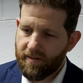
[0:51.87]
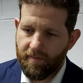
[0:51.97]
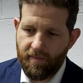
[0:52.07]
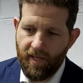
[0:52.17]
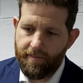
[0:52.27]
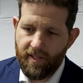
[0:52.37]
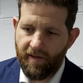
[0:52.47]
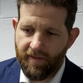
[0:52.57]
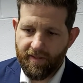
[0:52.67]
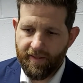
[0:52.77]
Sometimes,
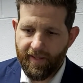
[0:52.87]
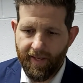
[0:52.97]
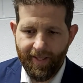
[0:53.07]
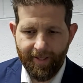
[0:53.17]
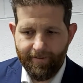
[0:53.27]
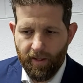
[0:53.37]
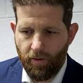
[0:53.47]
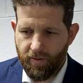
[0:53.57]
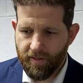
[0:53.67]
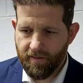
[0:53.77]
obviously,
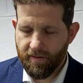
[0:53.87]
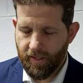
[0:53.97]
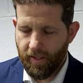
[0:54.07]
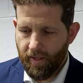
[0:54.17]
this is